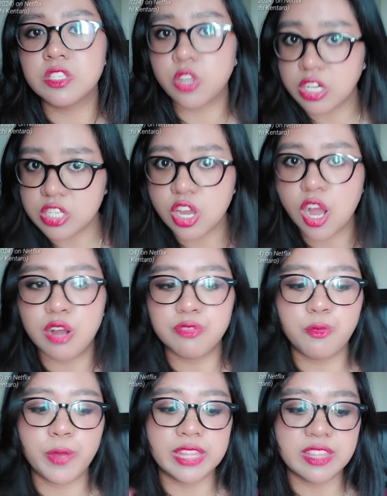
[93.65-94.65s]
starts
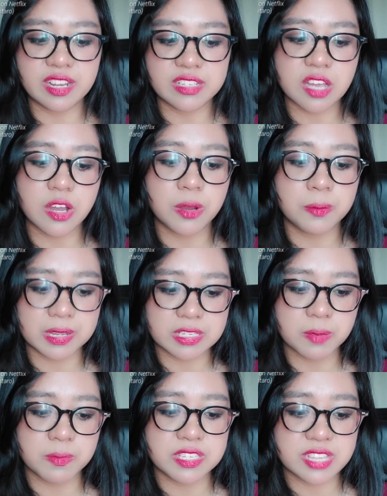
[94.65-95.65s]
off with Nagasawa
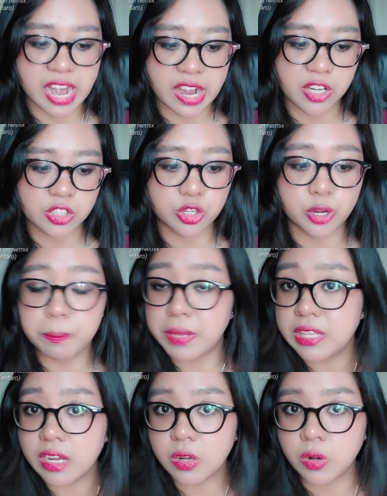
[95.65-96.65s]
Masami's character
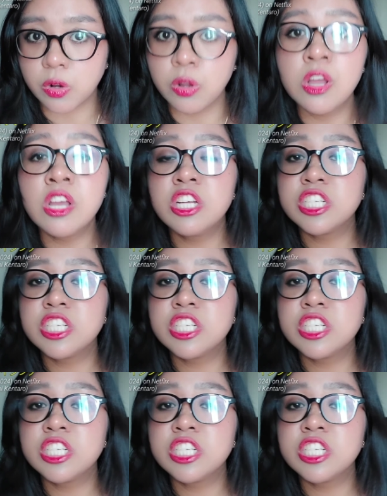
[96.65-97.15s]
Minako.